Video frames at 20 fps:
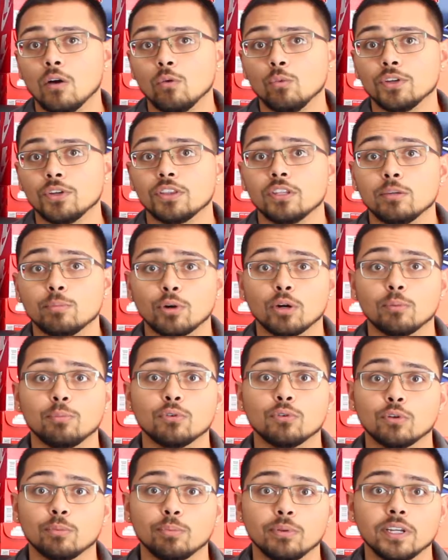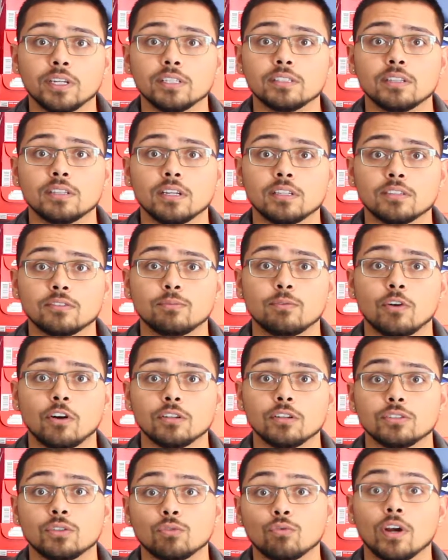with the purple replaced as far
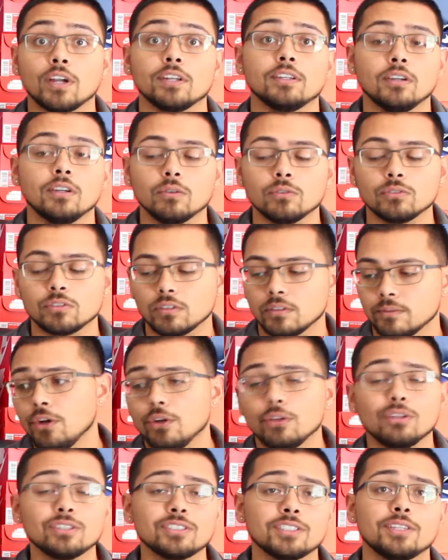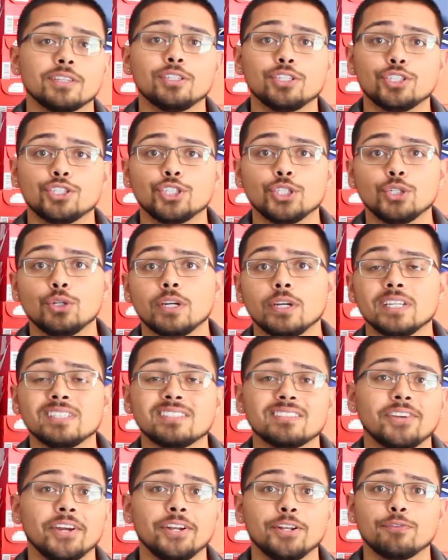as the red goes. Looks like this shoe
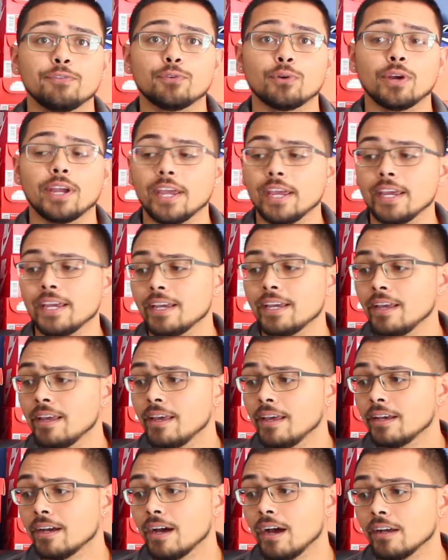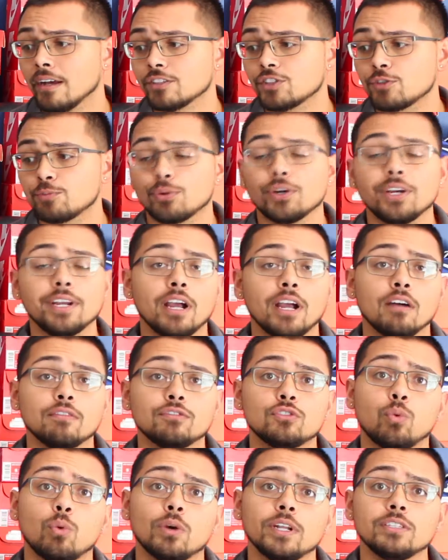is slated for a spring
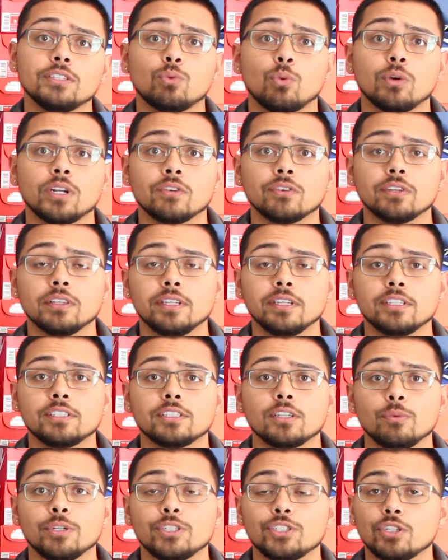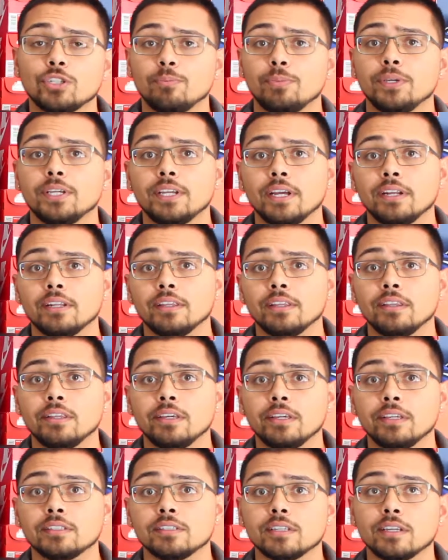of 2020 release, so we should be getting
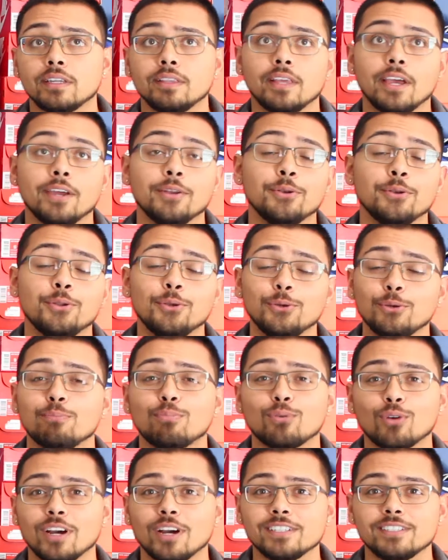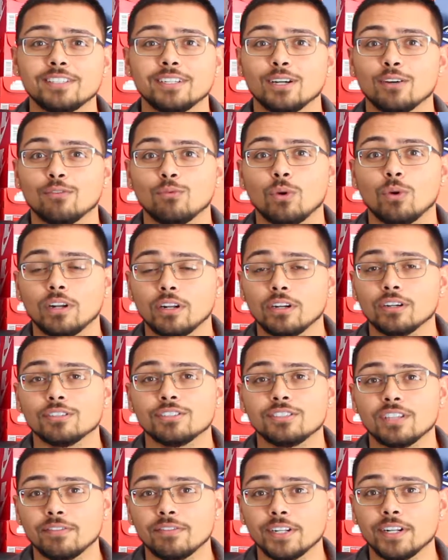these in that new pricing of
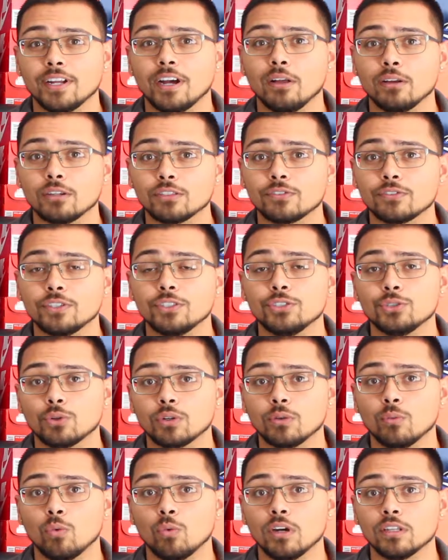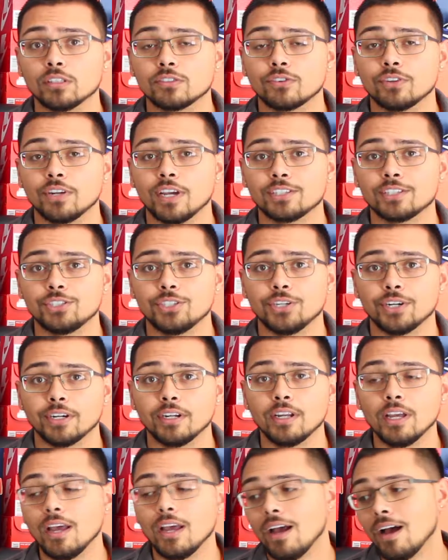$170 for the Jordan 1s for next
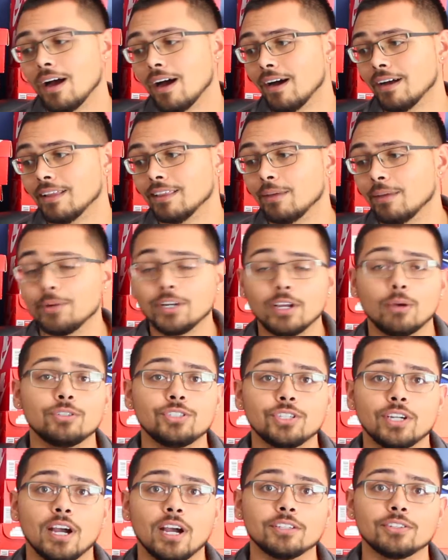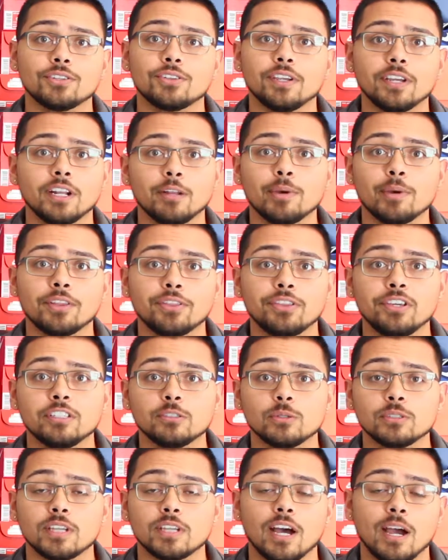year. Let me know what you guys are thinking about these
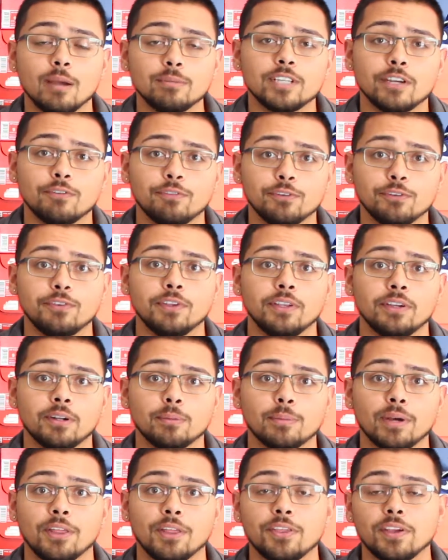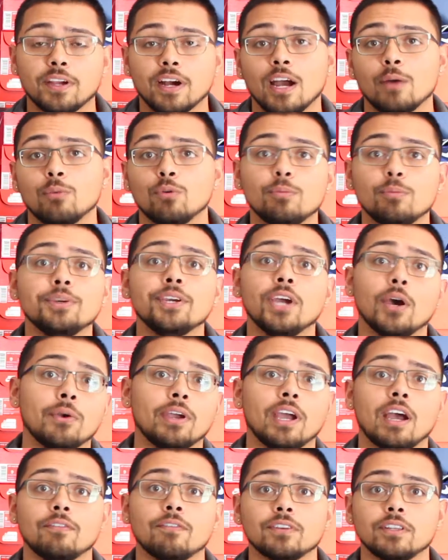ones. I'm definitely feeling them. I think I will be
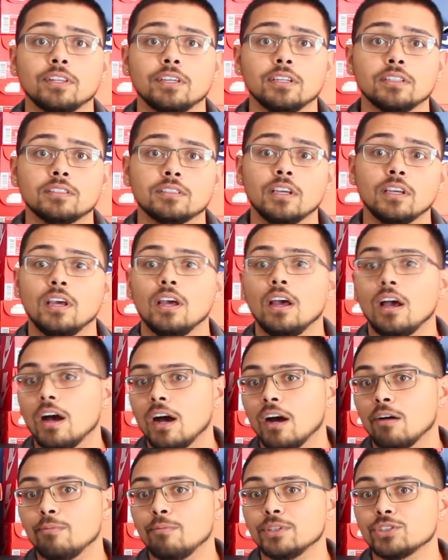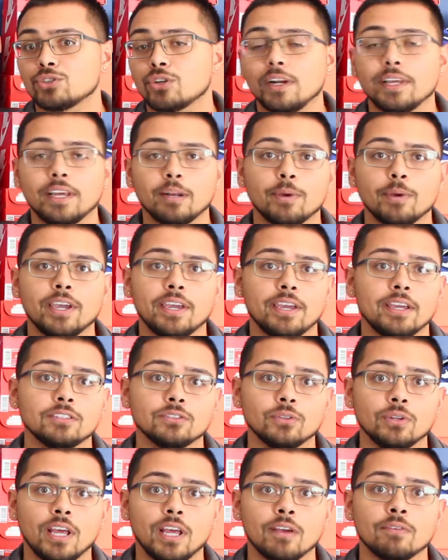going after these. I've been trying to get my
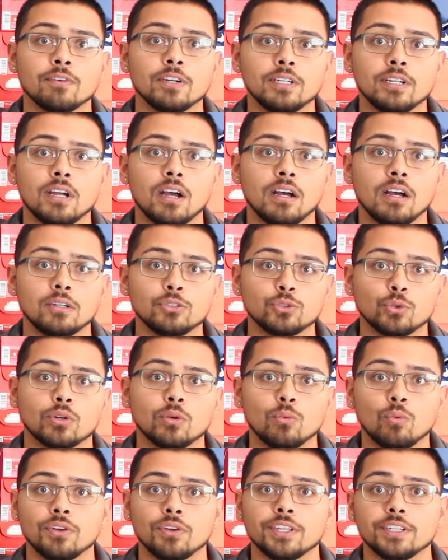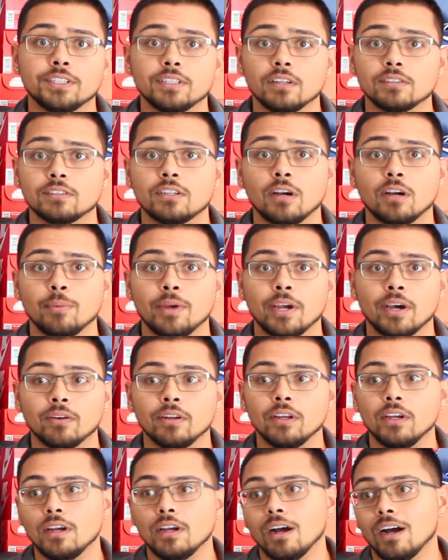hands on every Jordan 1 that does come
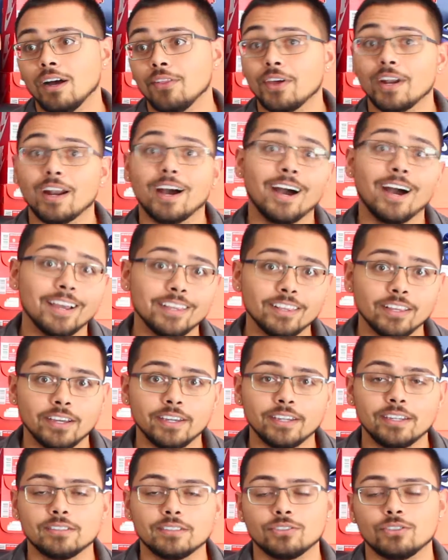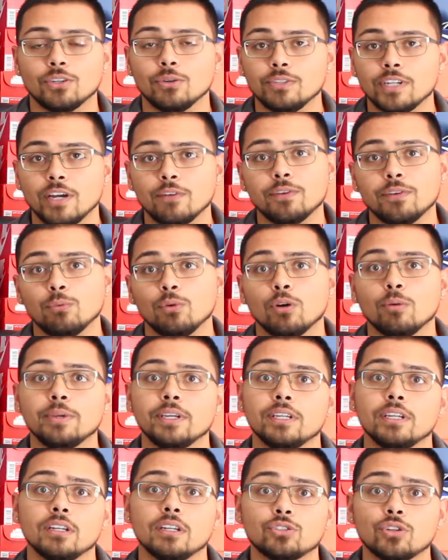out that I like, so definitely will
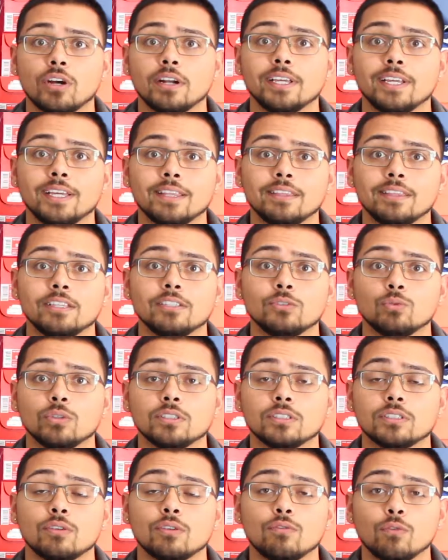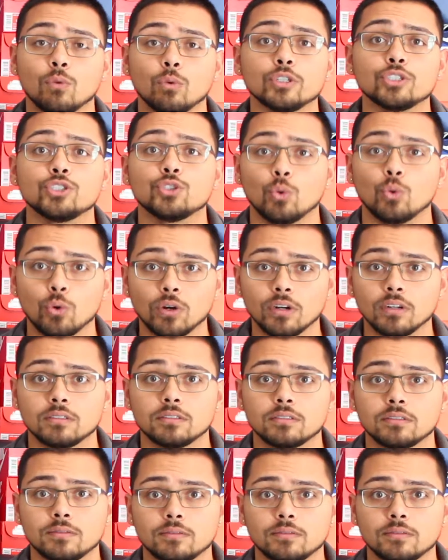be trying to get these ones for sure.